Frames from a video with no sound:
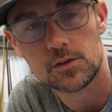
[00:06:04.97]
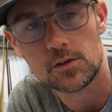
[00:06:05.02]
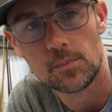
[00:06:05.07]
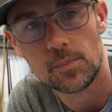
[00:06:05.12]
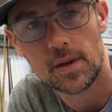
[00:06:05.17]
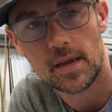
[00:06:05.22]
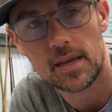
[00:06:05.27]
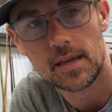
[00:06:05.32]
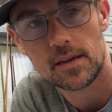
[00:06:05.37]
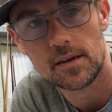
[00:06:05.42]
your
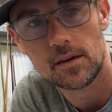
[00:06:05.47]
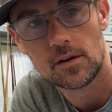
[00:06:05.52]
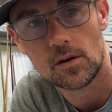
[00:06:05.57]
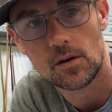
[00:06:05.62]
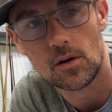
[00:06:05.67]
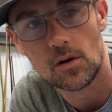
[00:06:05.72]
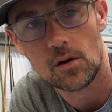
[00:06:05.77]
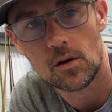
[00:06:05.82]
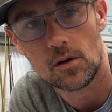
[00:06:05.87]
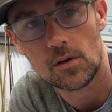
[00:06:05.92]
bait
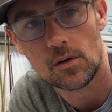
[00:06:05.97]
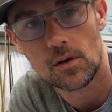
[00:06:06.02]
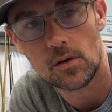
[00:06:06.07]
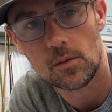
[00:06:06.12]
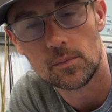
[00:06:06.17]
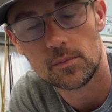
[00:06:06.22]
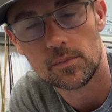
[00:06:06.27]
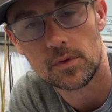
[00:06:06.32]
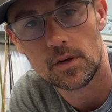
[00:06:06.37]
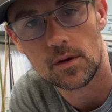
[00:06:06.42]
or
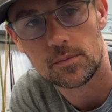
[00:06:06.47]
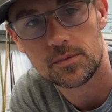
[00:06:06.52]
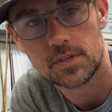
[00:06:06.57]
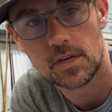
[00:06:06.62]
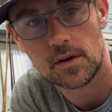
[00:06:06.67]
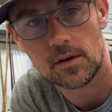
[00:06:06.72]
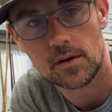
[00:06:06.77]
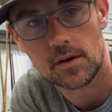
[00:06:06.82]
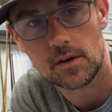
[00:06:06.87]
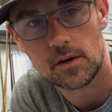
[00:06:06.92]
hope,
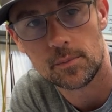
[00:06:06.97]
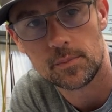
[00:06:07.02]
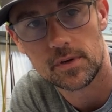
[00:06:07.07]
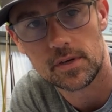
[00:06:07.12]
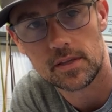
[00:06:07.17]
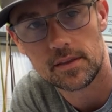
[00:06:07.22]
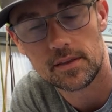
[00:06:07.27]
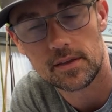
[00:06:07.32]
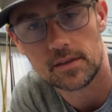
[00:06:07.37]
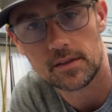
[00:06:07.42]
tear it up,
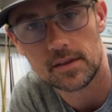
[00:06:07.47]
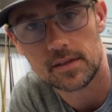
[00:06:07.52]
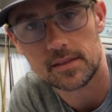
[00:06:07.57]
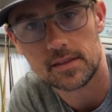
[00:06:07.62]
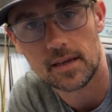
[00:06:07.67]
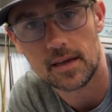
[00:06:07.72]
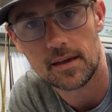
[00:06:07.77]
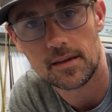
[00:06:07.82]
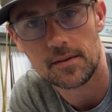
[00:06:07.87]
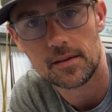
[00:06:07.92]
anything like
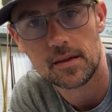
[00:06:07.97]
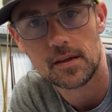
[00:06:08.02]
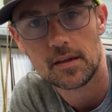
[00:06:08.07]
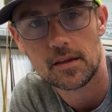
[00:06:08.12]
that.